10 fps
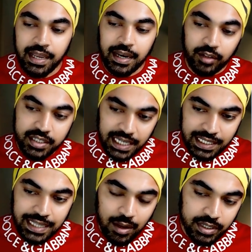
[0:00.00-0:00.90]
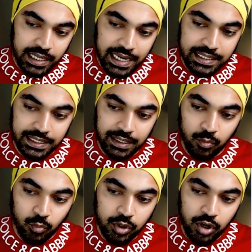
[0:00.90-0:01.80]
Now the 6,080
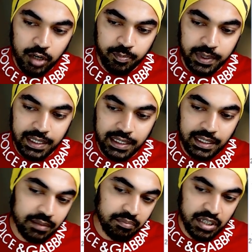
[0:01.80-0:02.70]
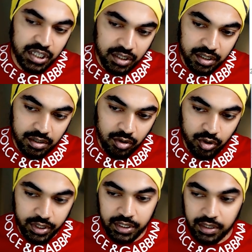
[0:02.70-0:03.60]
would not be here or
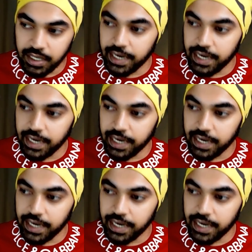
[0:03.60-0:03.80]
here.